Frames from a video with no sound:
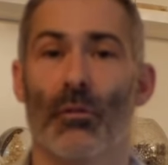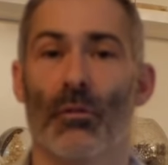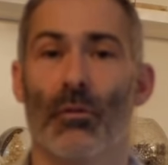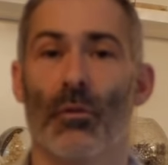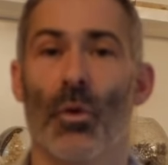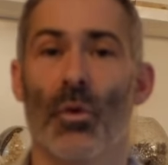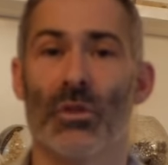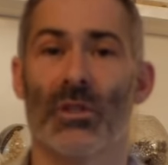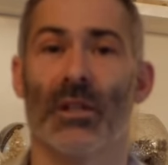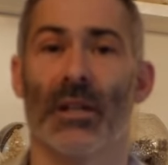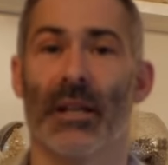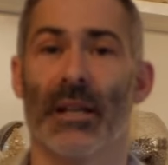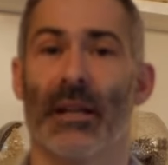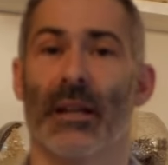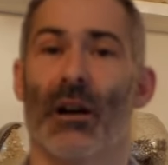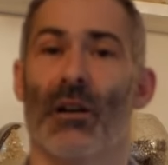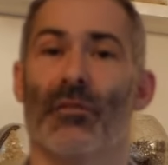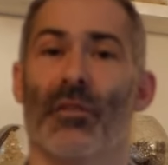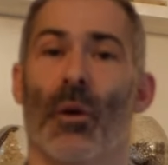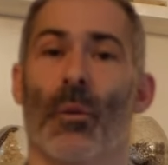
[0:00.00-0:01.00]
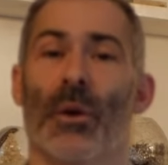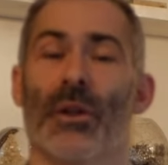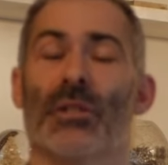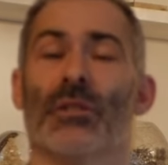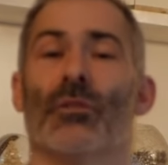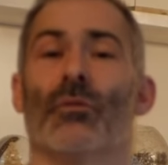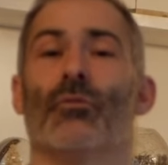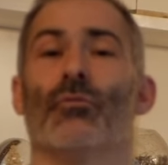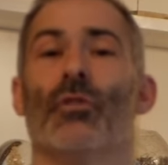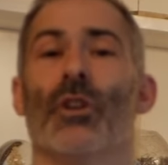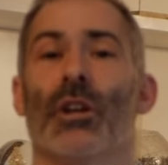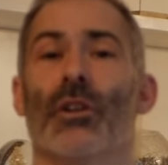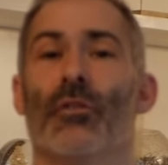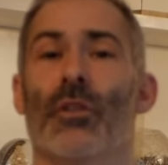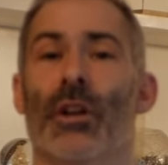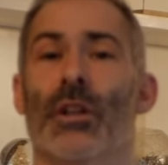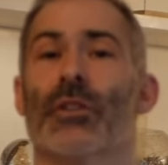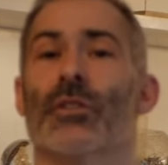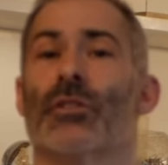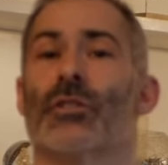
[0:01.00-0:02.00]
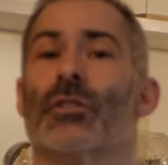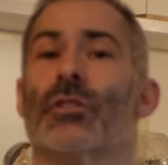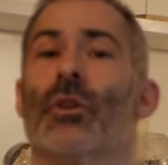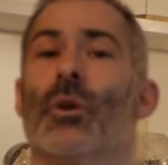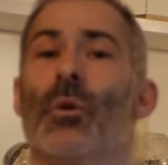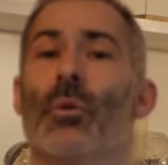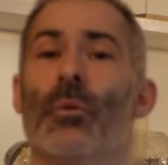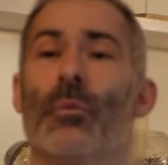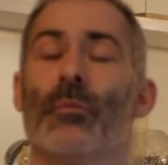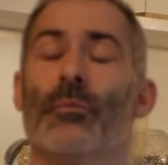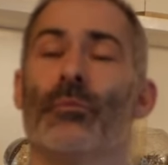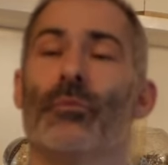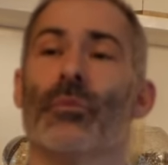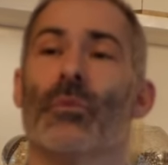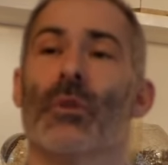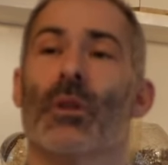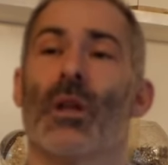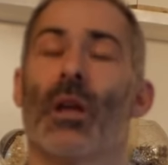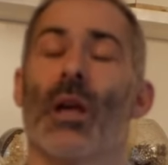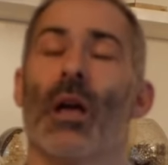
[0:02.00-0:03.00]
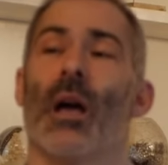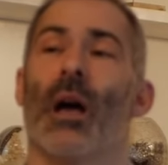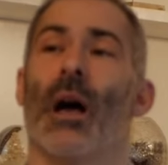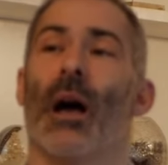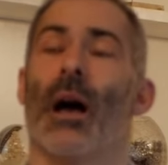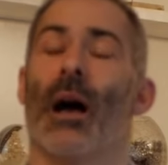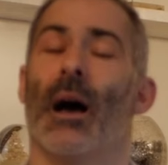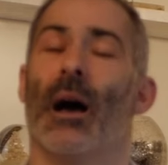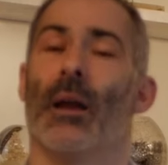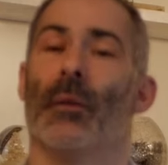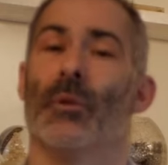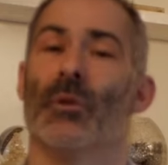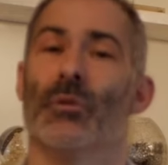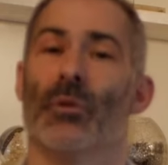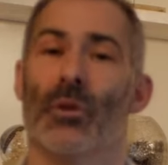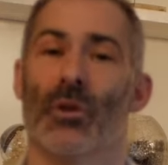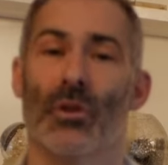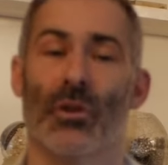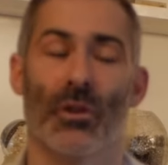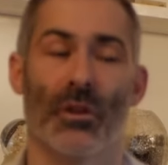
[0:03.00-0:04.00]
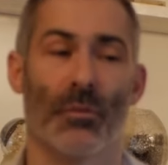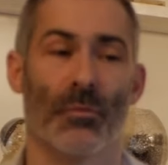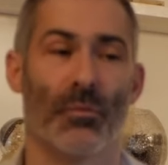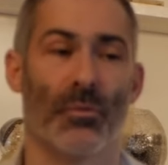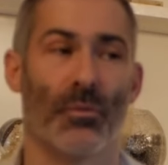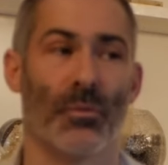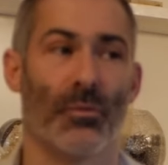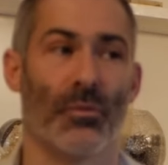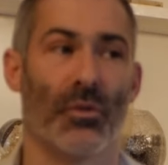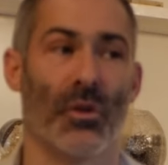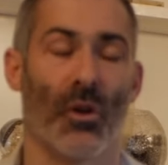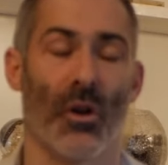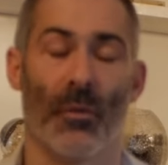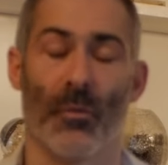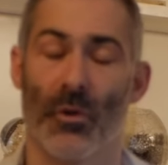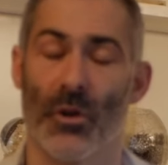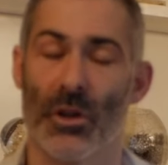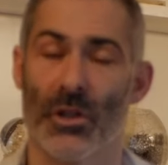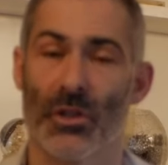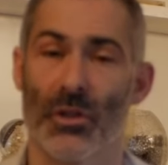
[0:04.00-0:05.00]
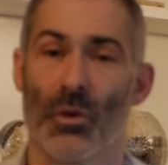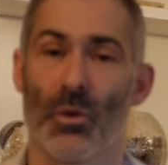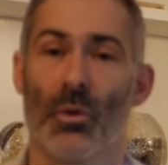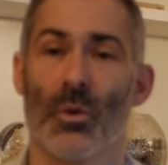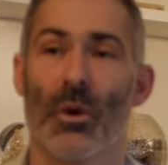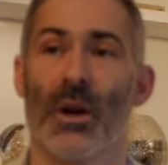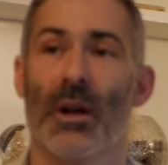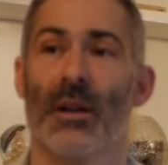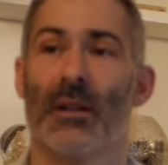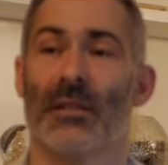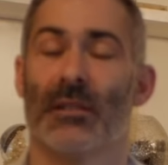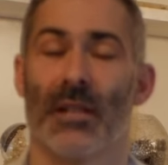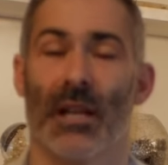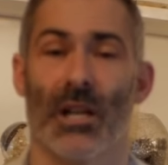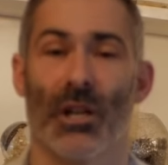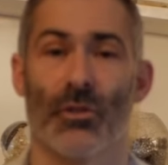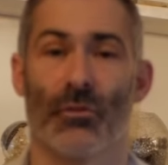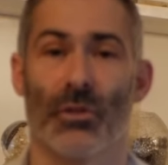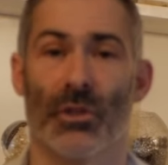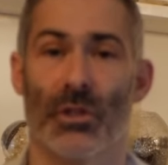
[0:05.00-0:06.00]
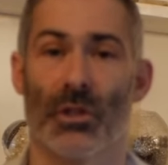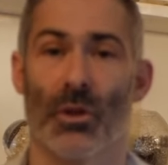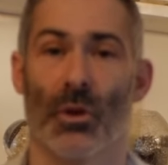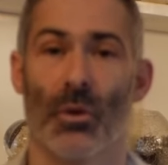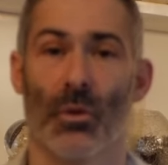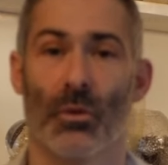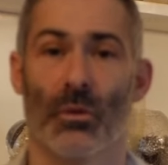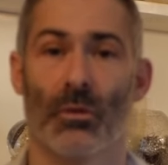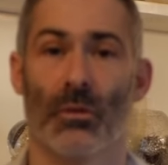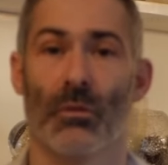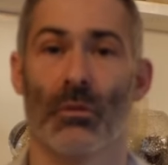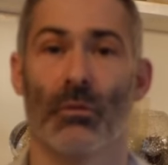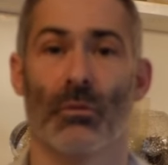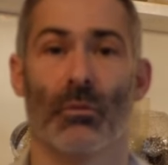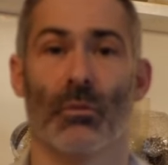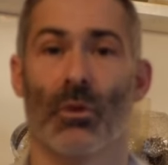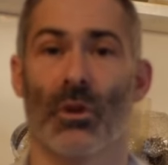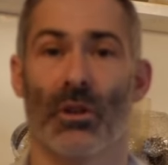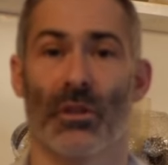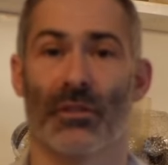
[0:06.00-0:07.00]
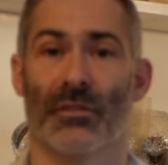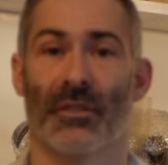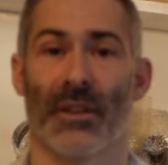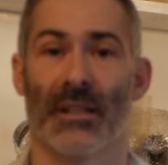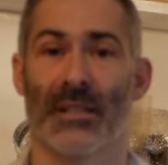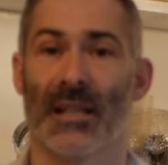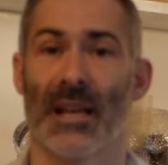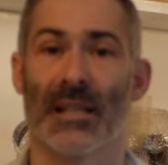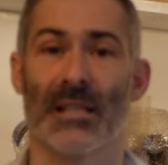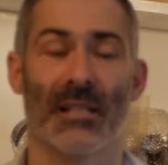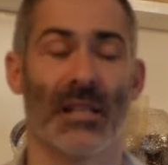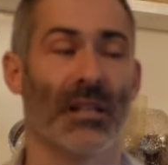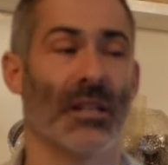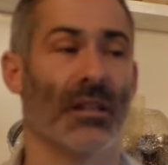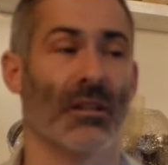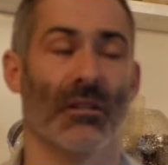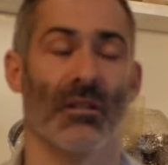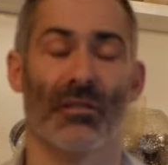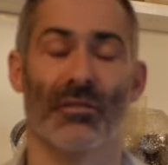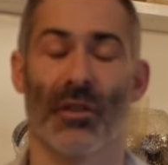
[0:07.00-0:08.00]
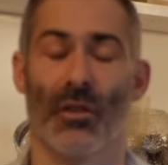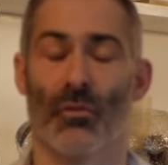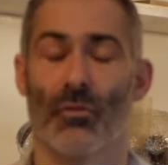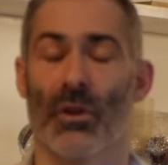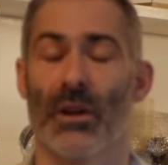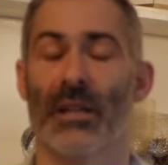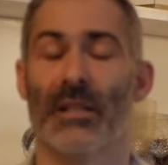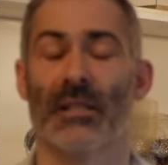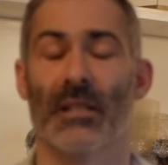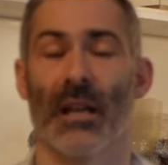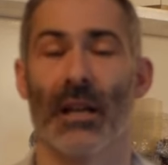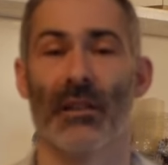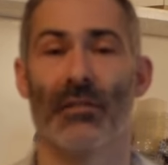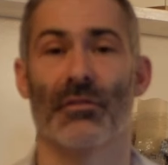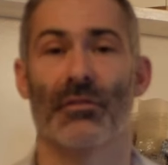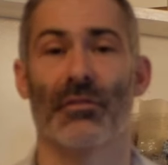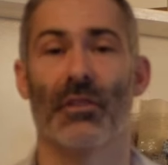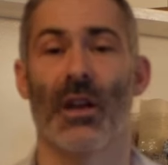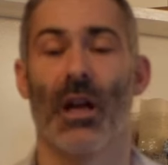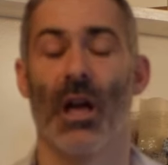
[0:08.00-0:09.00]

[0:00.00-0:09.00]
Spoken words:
Fortunately enough, I went to a really, really good school, and I went to a good primary school. Secondary school was fantastic. I felt really safe,